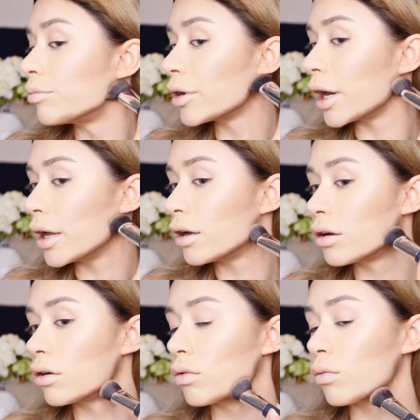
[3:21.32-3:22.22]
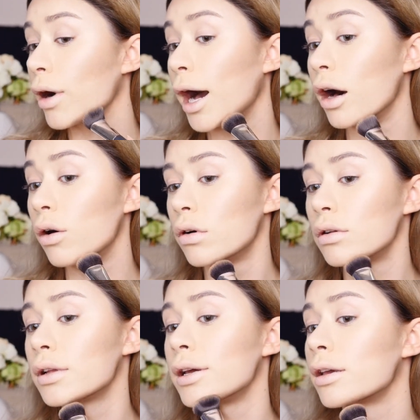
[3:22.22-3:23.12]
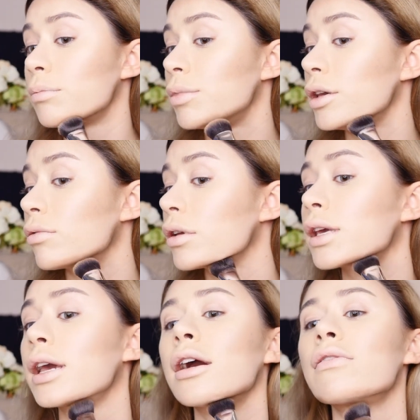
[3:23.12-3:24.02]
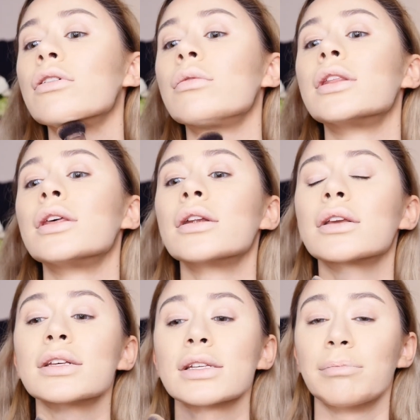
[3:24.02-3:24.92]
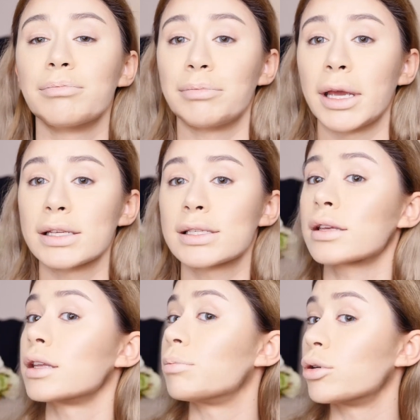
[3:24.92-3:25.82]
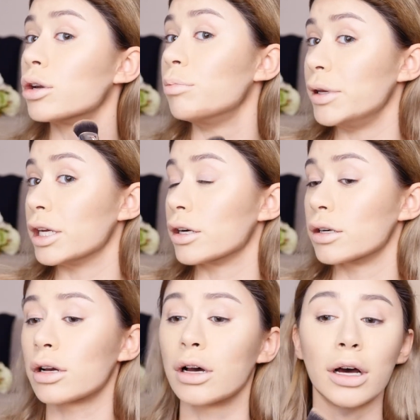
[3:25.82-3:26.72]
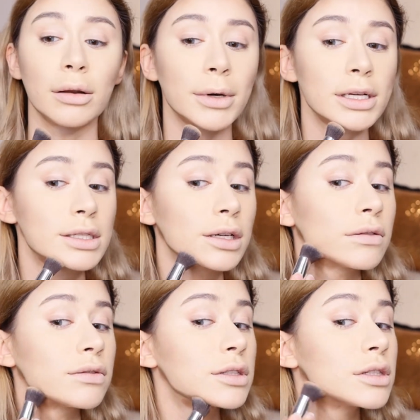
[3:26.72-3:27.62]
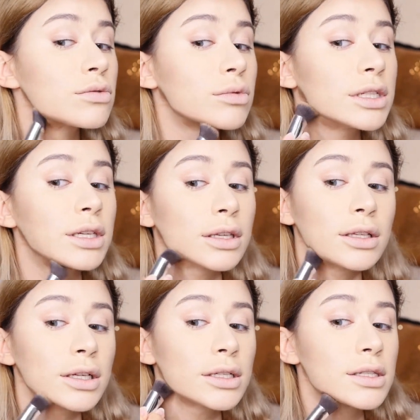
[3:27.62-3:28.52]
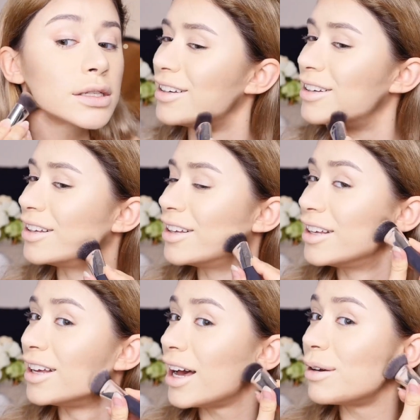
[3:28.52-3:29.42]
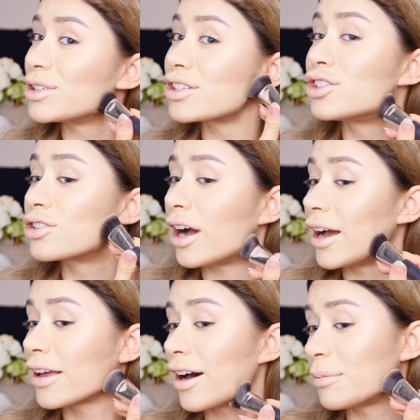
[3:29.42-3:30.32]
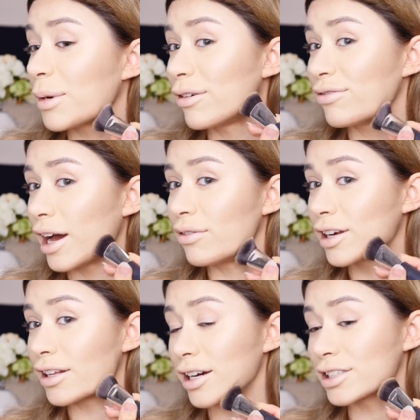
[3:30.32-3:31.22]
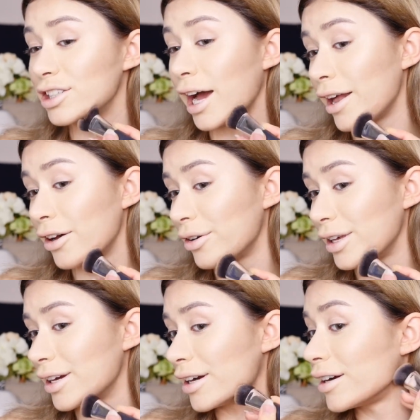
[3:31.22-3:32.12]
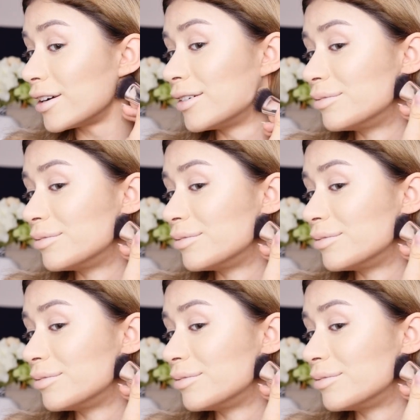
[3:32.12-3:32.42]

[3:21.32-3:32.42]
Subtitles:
But wow, like, be really careful with it because I basically put a beard on myself. This is ridiculous. I'm just drawing on my 5 o'clock shadow here.